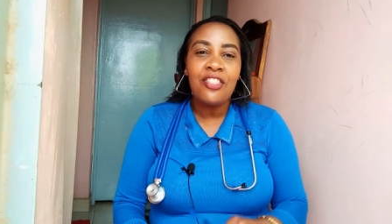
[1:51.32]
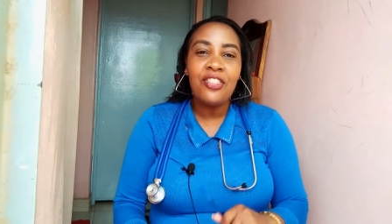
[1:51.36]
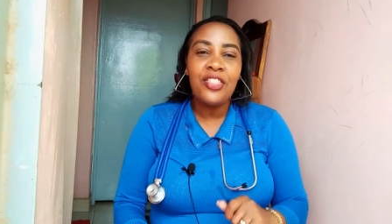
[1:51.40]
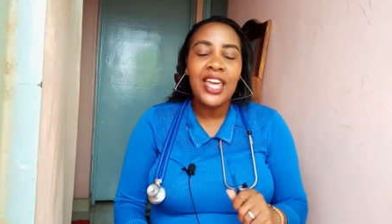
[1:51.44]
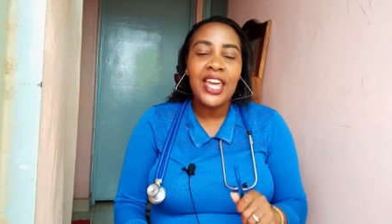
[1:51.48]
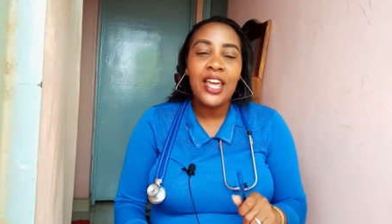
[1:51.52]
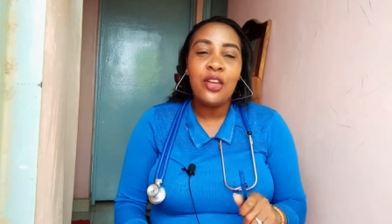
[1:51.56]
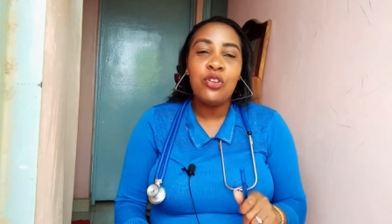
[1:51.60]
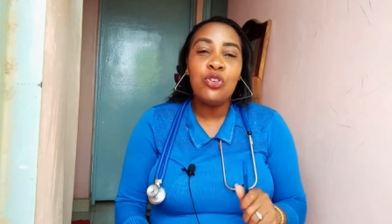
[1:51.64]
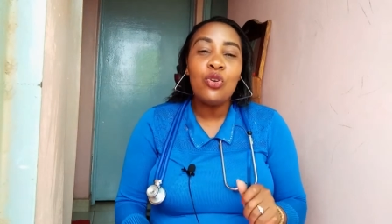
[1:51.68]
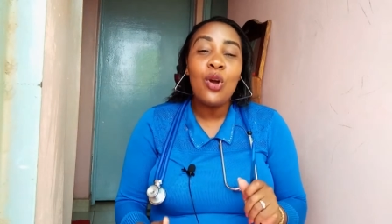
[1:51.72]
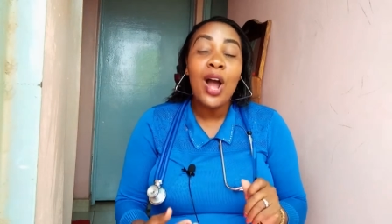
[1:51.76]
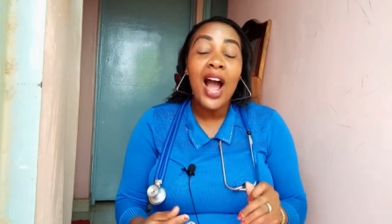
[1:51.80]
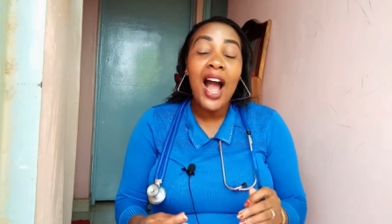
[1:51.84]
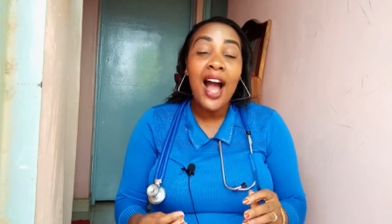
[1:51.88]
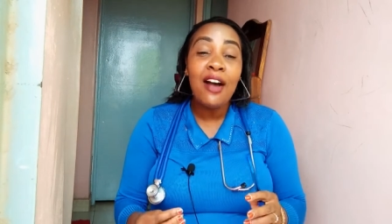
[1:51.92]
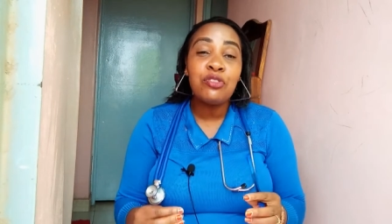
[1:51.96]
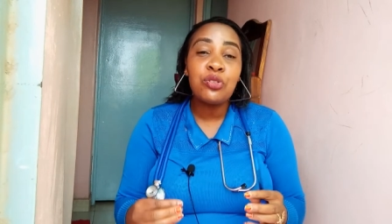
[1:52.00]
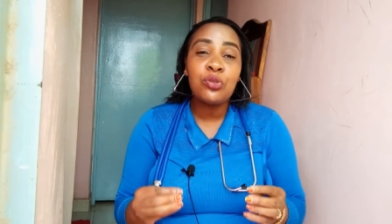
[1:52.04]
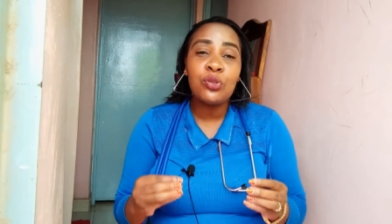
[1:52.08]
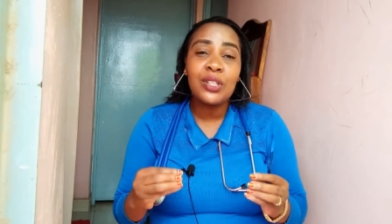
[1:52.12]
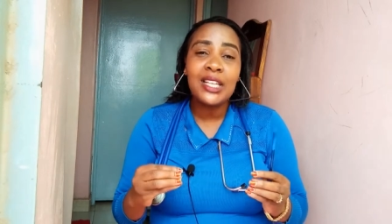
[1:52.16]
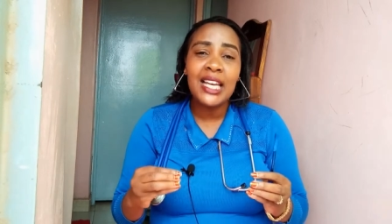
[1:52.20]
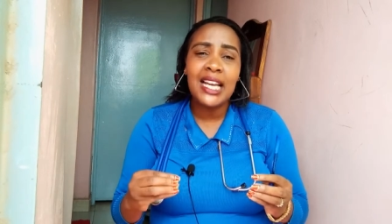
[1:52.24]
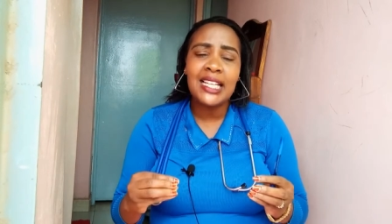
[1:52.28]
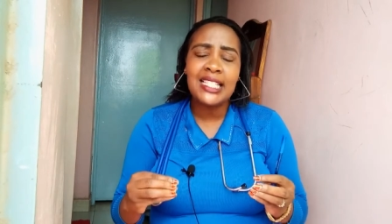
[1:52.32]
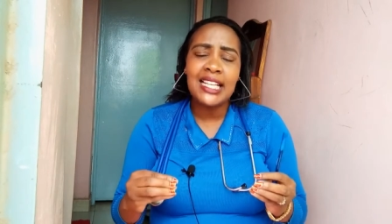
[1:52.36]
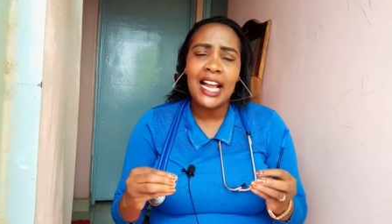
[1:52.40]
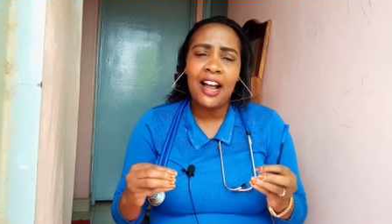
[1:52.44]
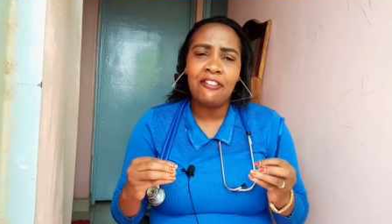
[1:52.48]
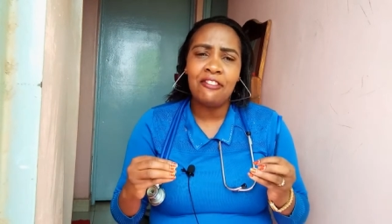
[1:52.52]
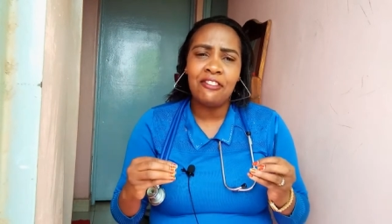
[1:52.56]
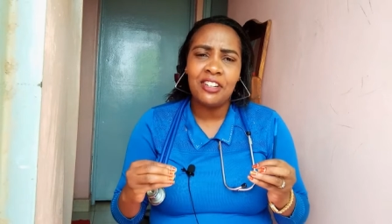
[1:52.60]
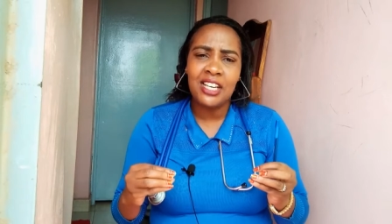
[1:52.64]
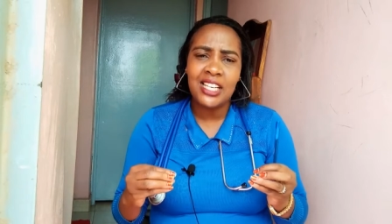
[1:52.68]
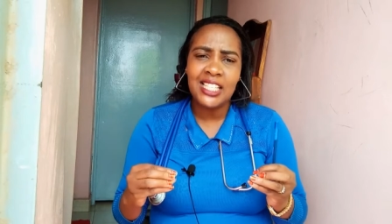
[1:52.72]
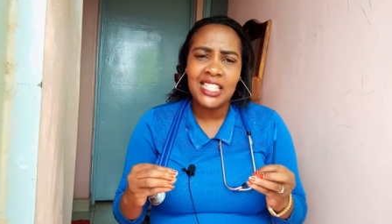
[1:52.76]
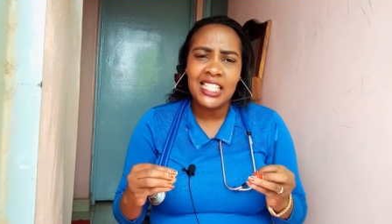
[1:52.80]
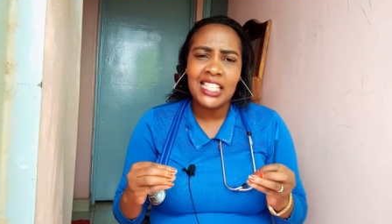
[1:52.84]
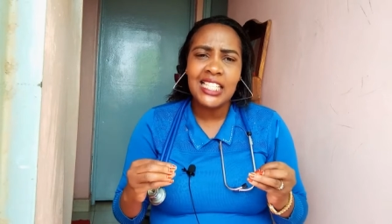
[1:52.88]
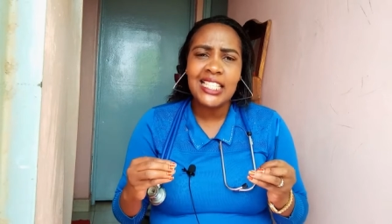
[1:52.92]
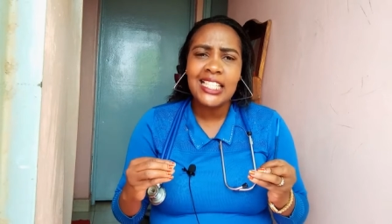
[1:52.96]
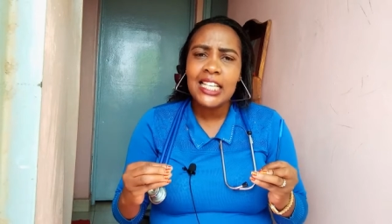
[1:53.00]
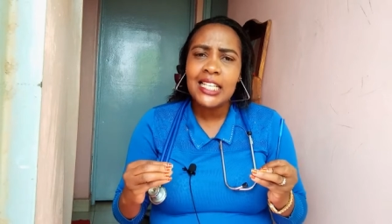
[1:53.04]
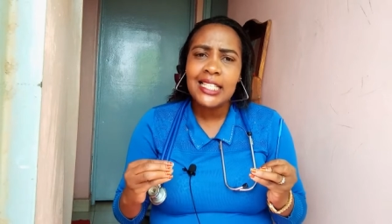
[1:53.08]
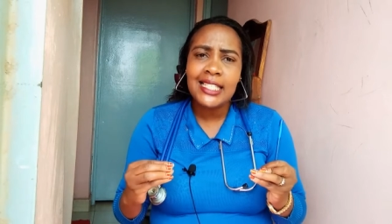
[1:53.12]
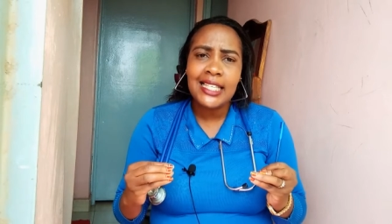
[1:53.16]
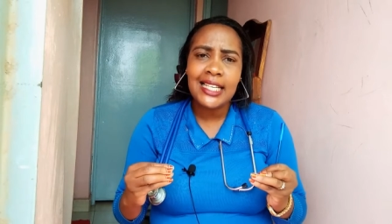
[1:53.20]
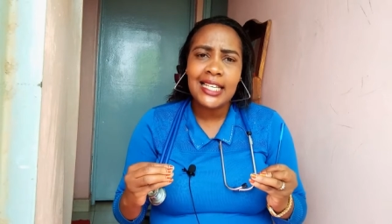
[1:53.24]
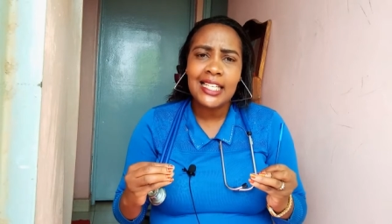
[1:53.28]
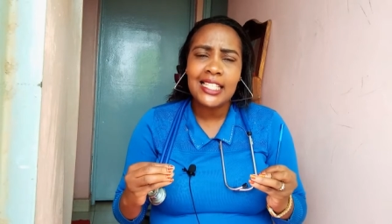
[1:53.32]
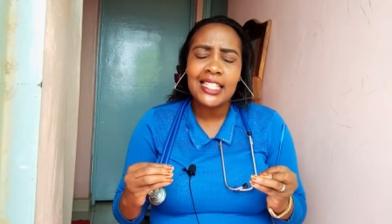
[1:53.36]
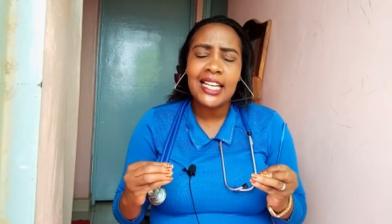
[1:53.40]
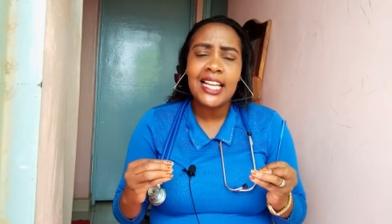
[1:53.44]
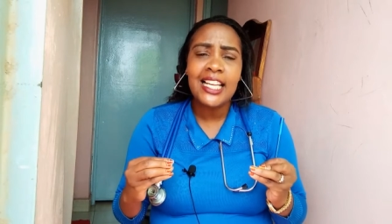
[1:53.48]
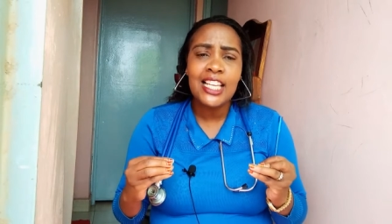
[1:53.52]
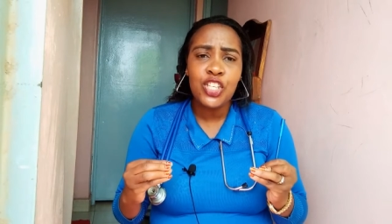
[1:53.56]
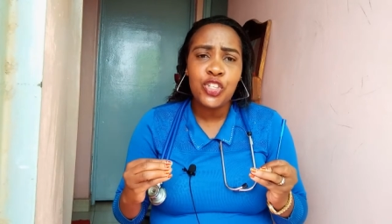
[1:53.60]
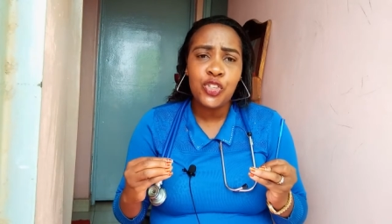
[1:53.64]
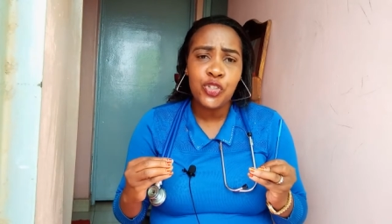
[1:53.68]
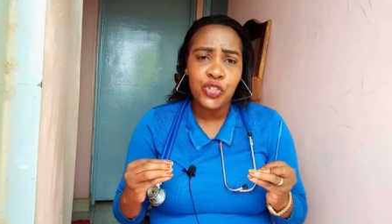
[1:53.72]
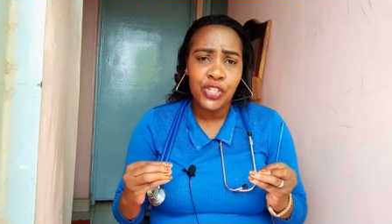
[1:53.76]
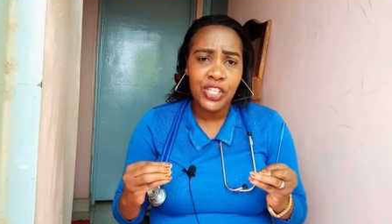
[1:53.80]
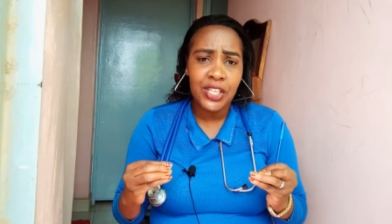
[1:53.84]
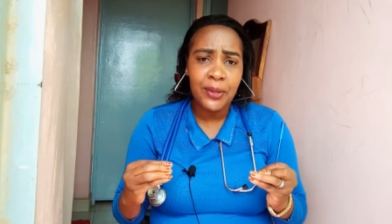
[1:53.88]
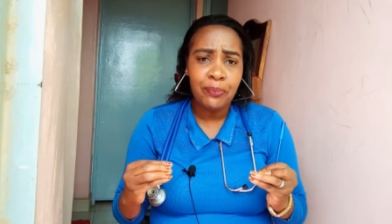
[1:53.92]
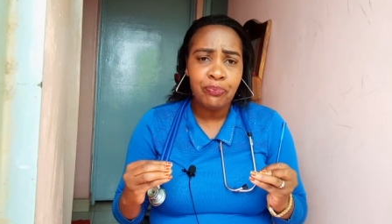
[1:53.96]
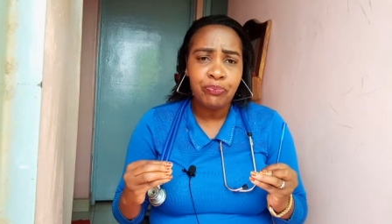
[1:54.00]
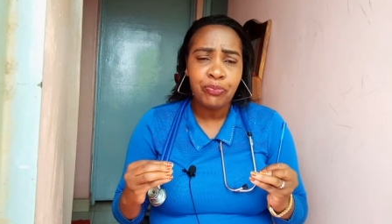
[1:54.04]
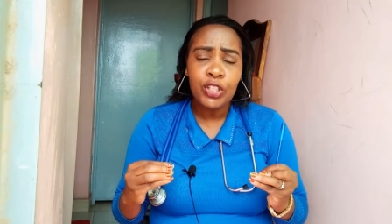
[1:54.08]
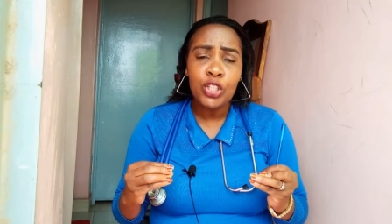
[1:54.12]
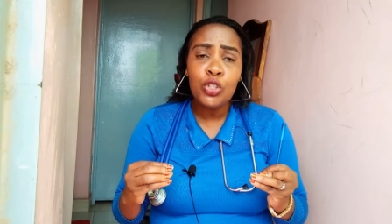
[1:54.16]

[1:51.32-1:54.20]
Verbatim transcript: they, you have to get a very detailed history.